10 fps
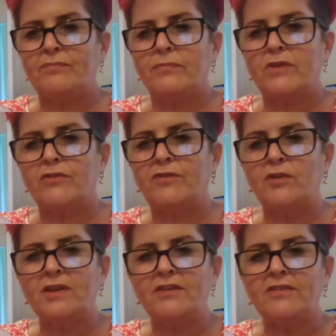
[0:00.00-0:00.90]
To fully
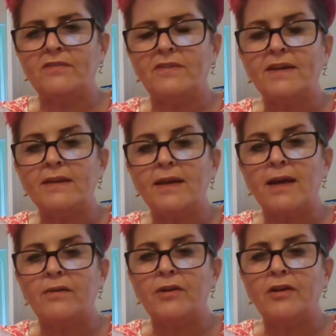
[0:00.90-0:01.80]
disinfect the
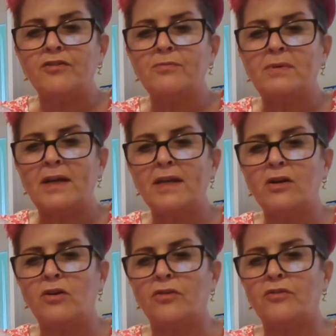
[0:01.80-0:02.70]
area, spray
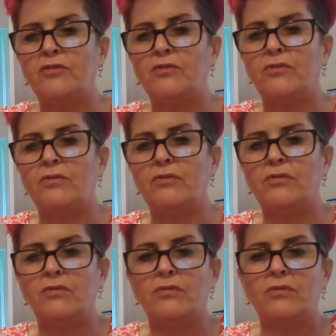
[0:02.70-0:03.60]
on
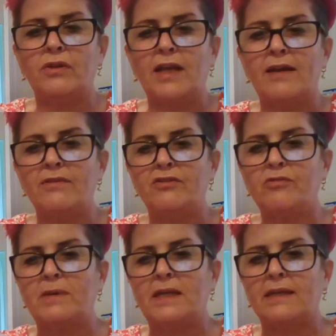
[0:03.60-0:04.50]
the area to be
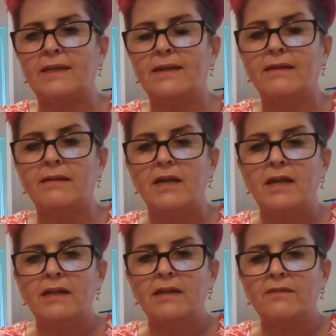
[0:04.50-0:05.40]
cleaned,
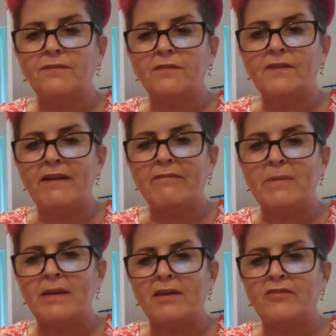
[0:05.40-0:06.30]
leave for 5
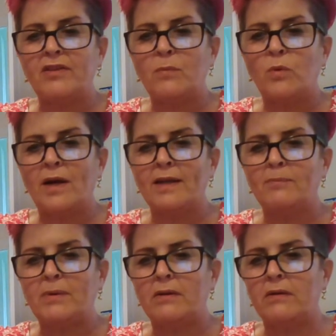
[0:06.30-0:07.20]
minutes, then wipe
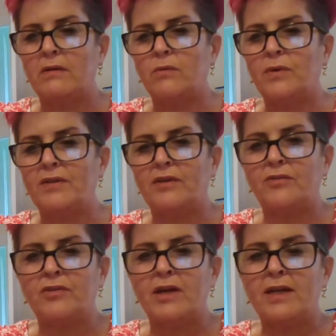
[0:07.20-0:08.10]
with a
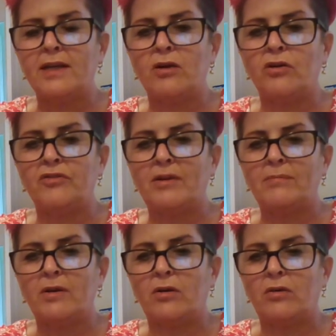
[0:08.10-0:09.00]
dry or damp
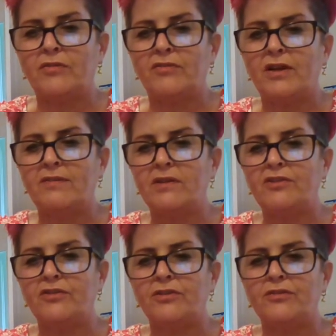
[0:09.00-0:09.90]
cloth. For heavily
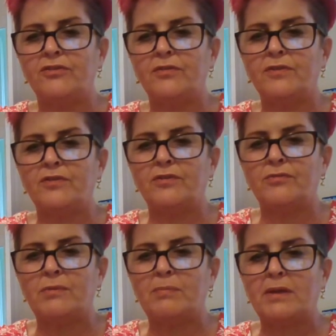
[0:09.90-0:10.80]
soiled surfaces,
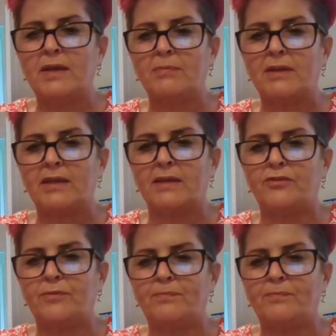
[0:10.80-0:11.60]
repeat application.